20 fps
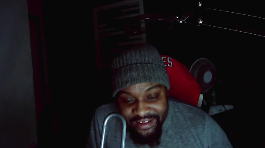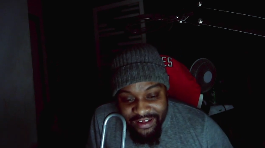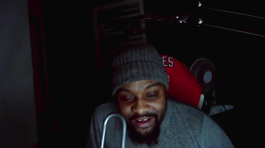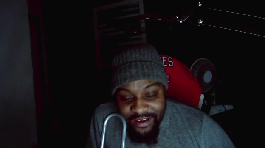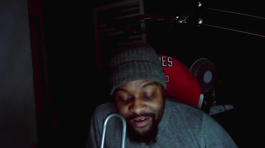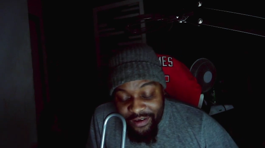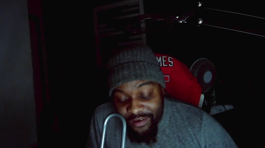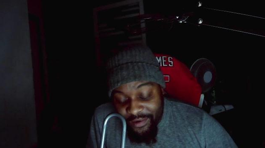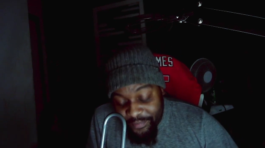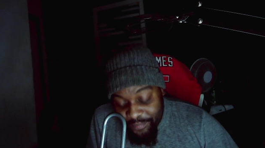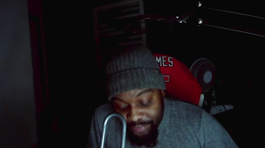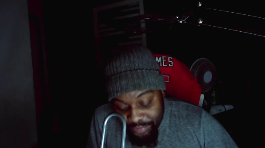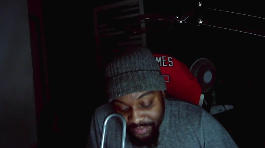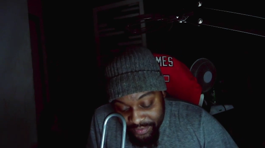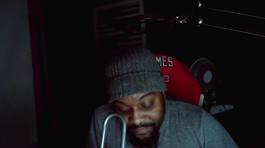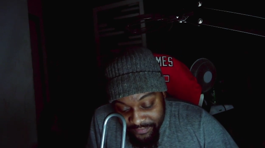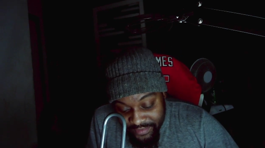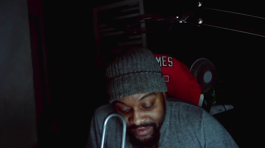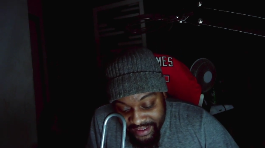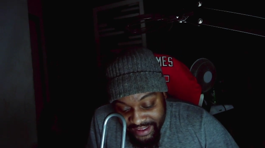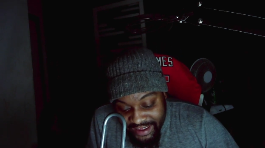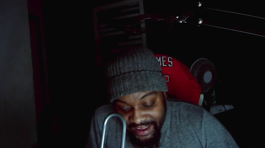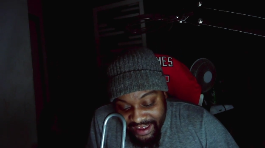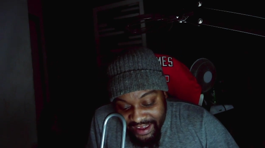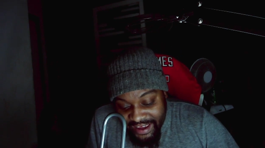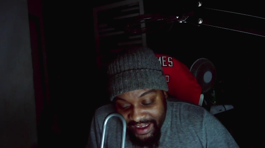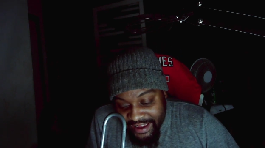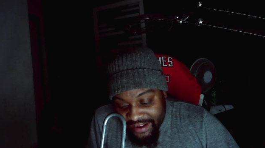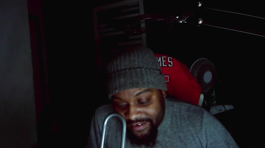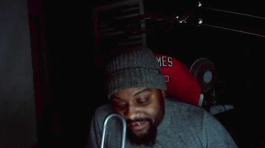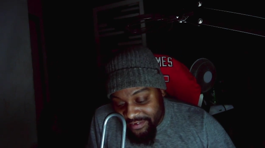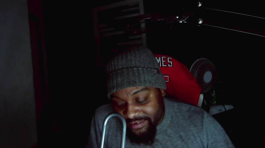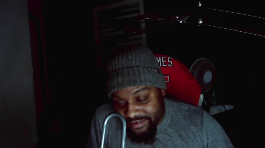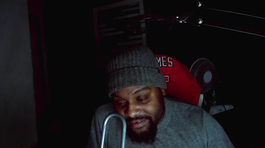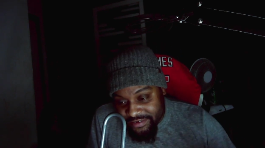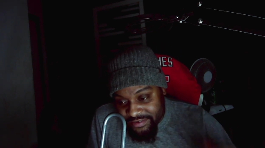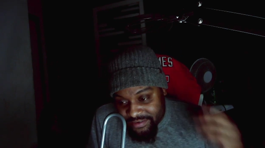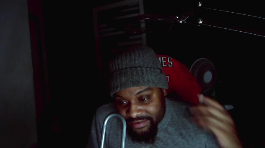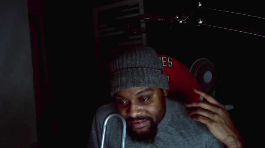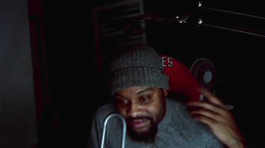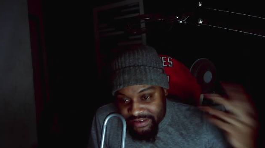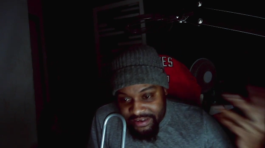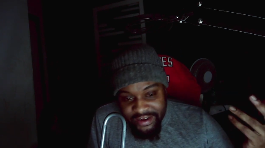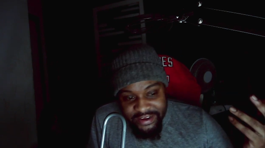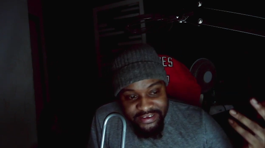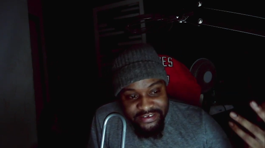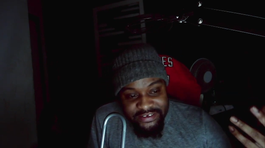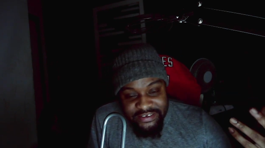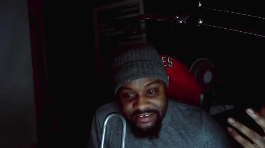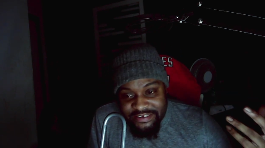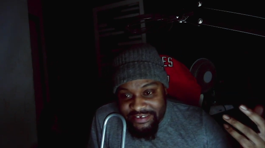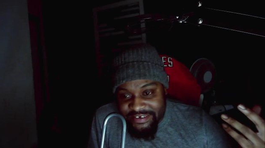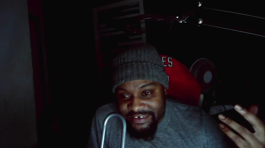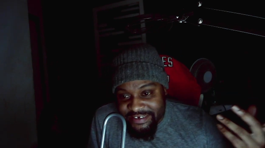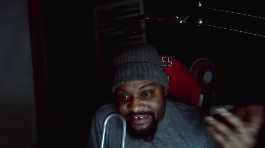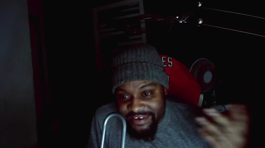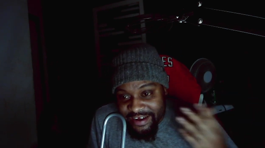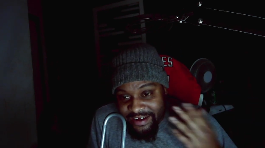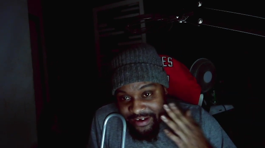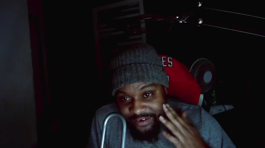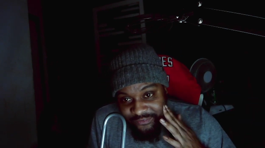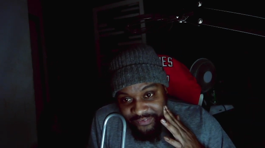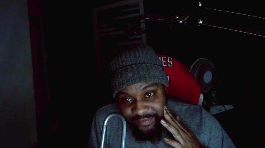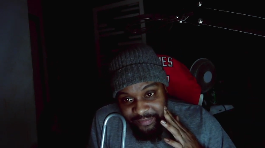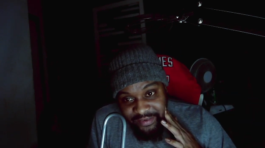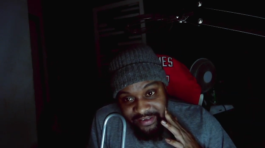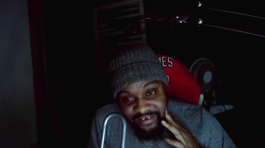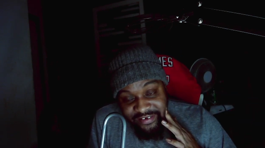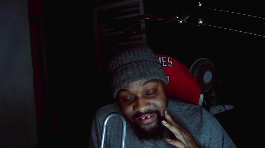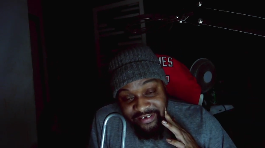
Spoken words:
And as you see, CJ's not here with me.